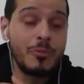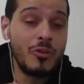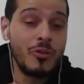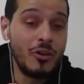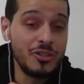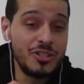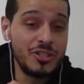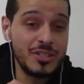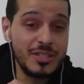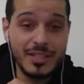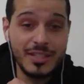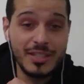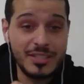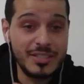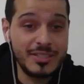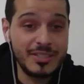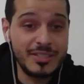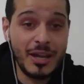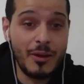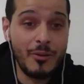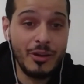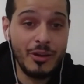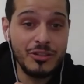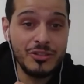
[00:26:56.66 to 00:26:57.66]

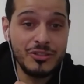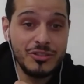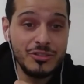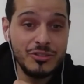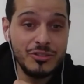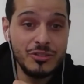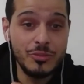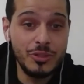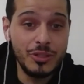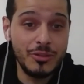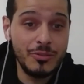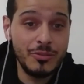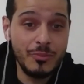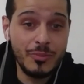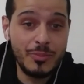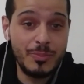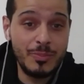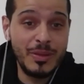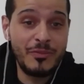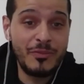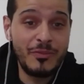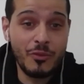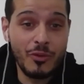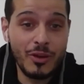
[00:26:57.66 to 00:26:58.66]
Subconsciously, that's just how I used to do
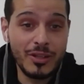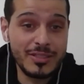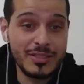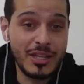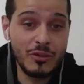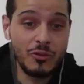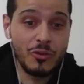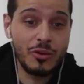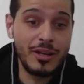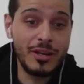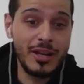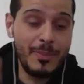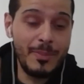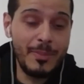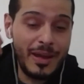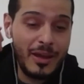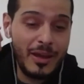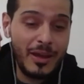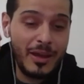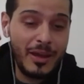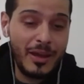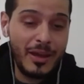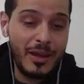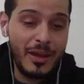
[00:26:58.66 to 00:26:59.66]
it before I started
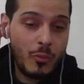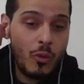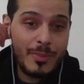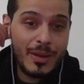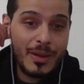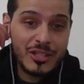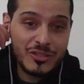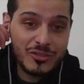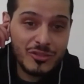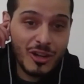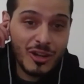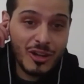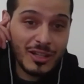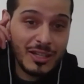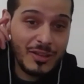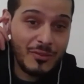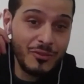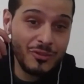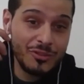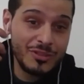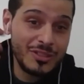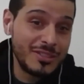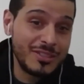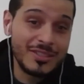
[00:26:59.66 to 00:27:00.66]
worrying about
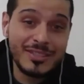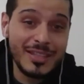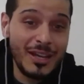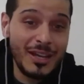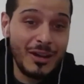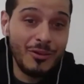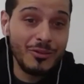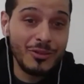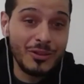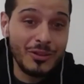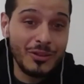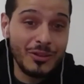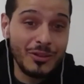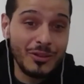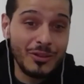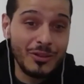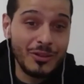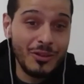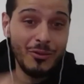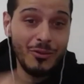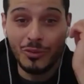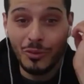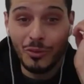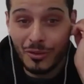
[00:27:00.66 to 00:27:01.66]
stock levels. That's just how I
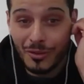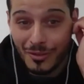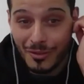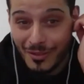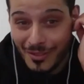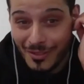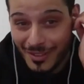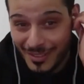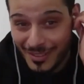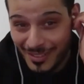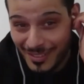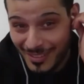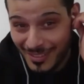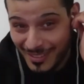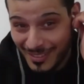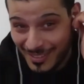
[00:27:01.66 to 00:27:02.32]
was taught.